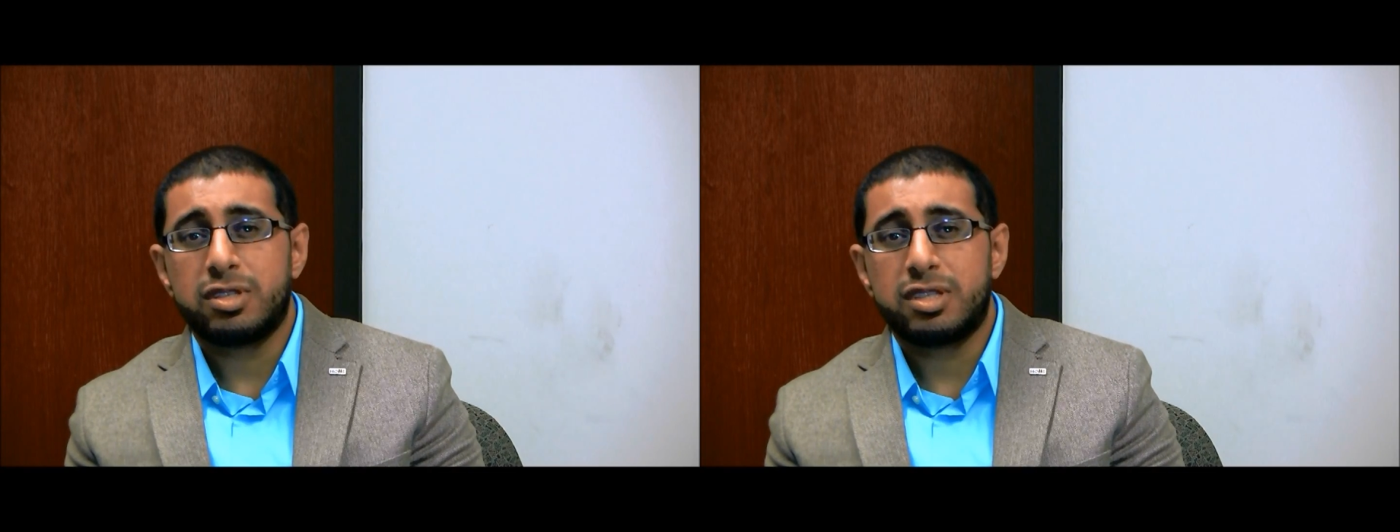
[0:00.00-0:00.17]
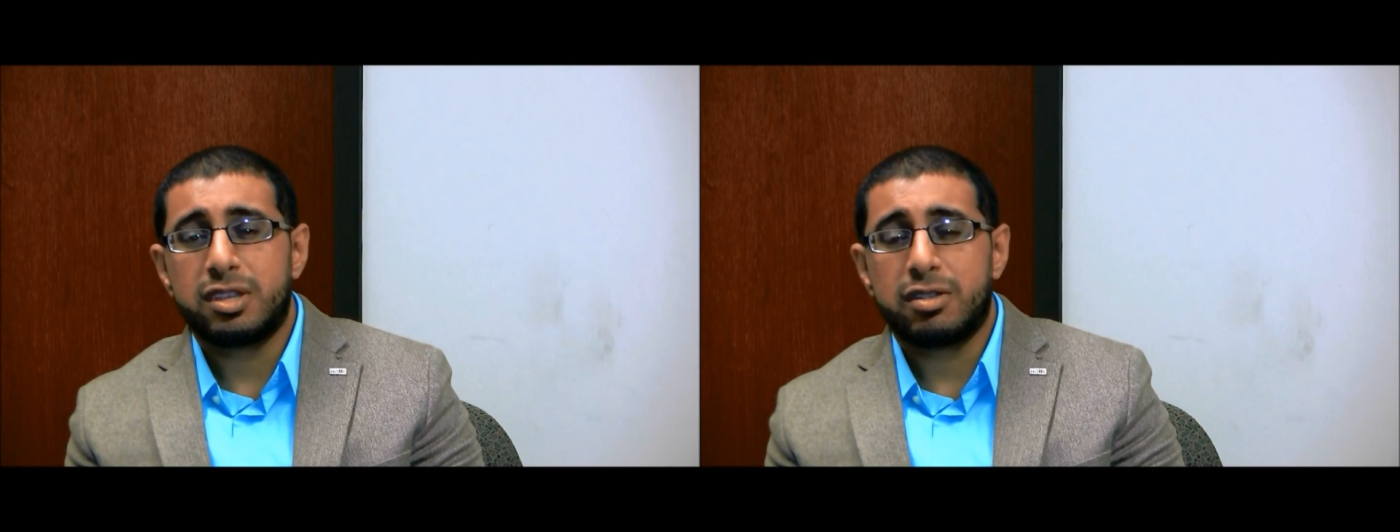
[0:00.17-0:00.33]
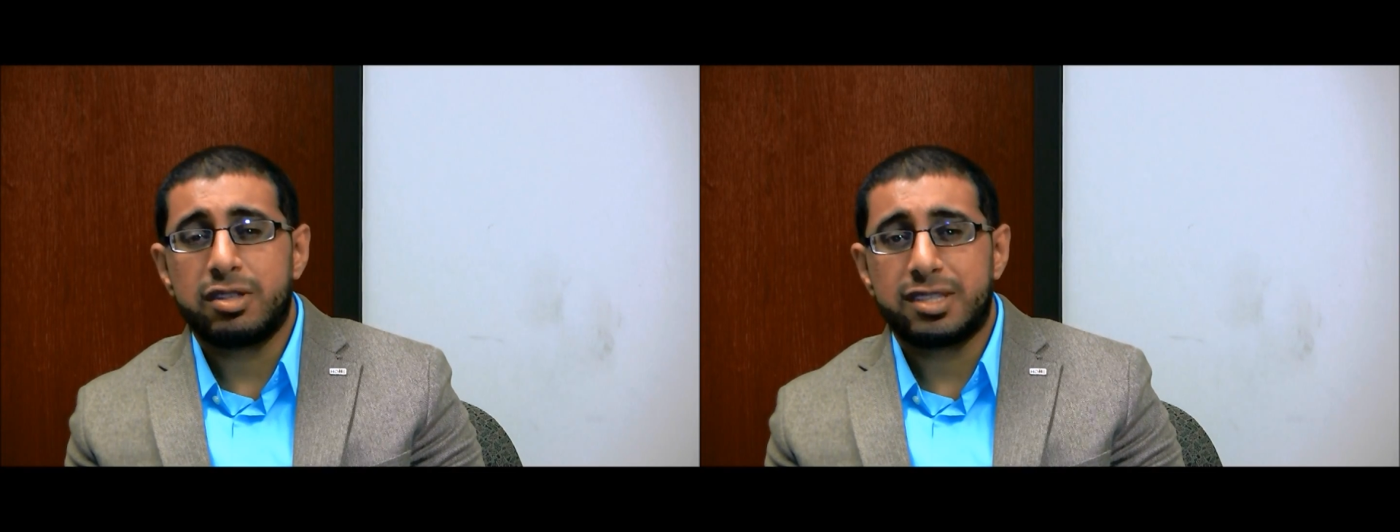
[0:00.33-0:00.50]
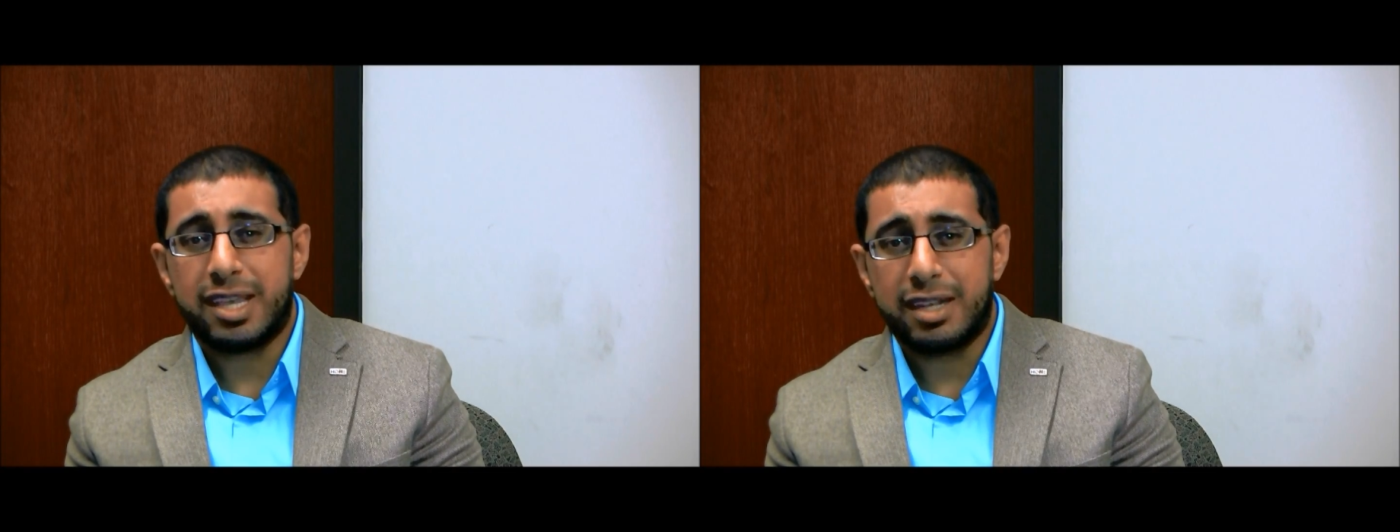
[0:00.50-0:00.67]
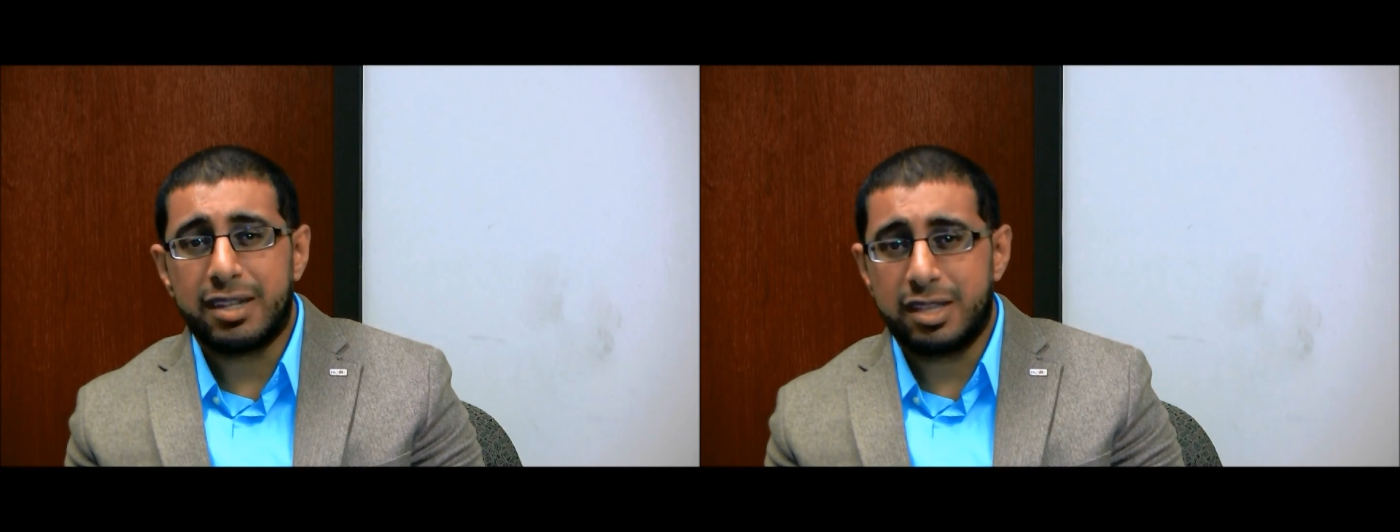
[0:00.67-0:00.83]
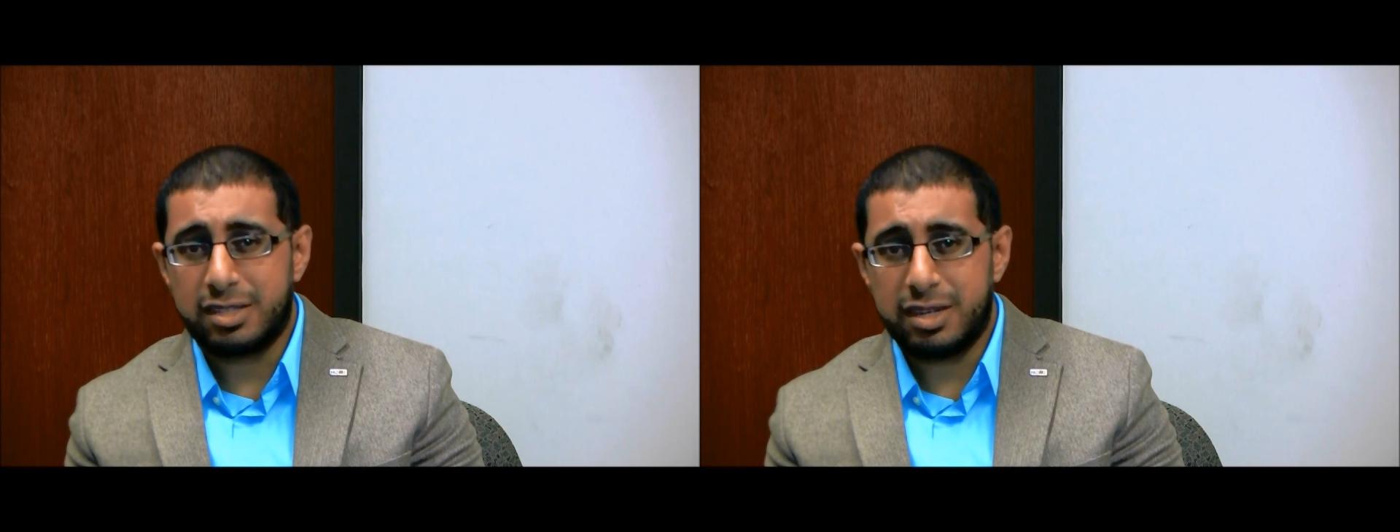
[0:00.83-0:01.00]
sit on the
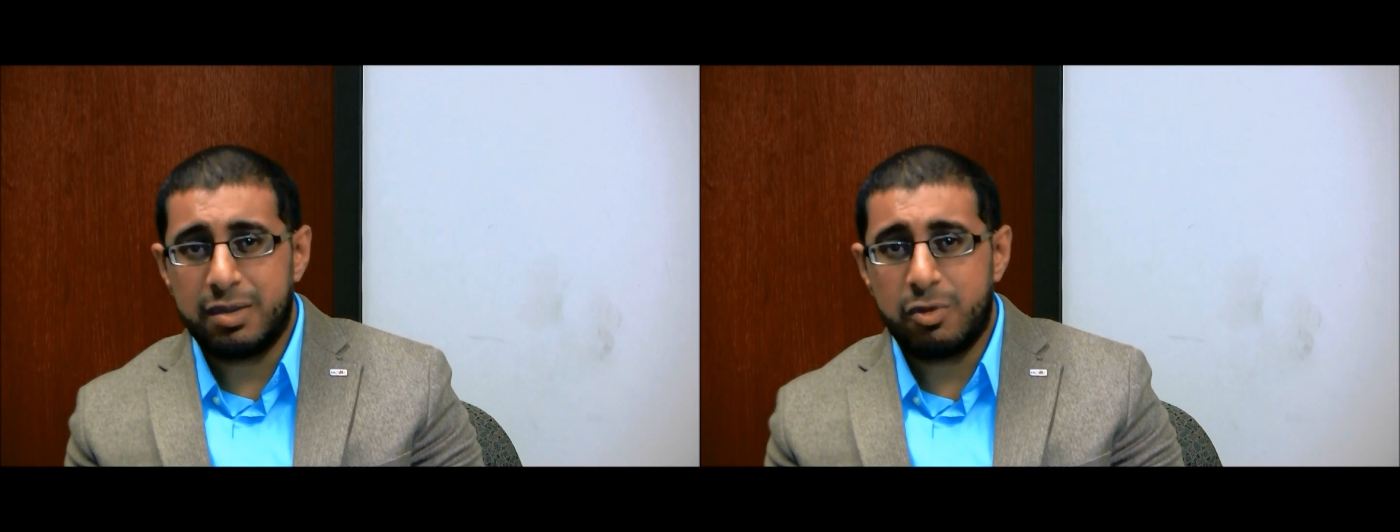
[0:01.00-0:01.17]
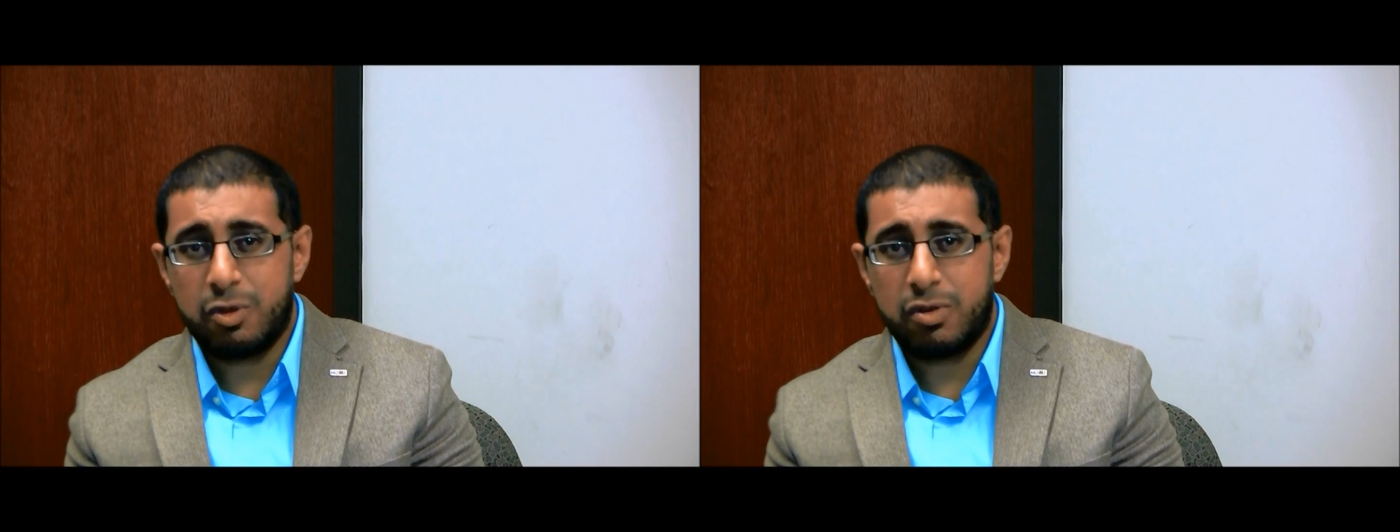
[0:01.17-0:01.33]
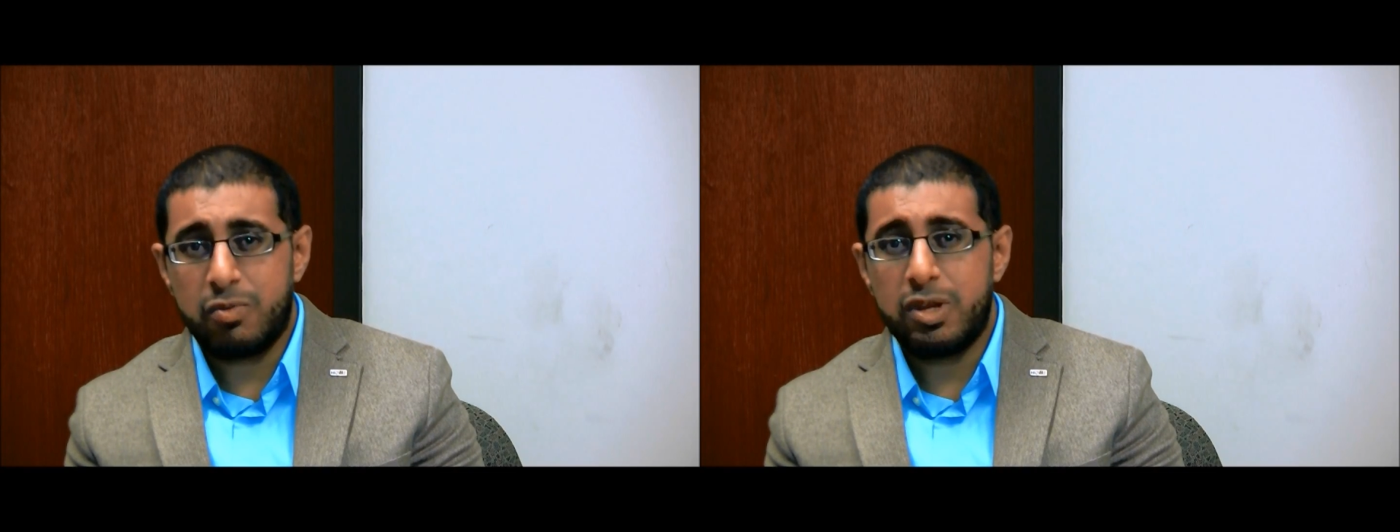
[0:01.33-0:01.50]
sidelines anymore.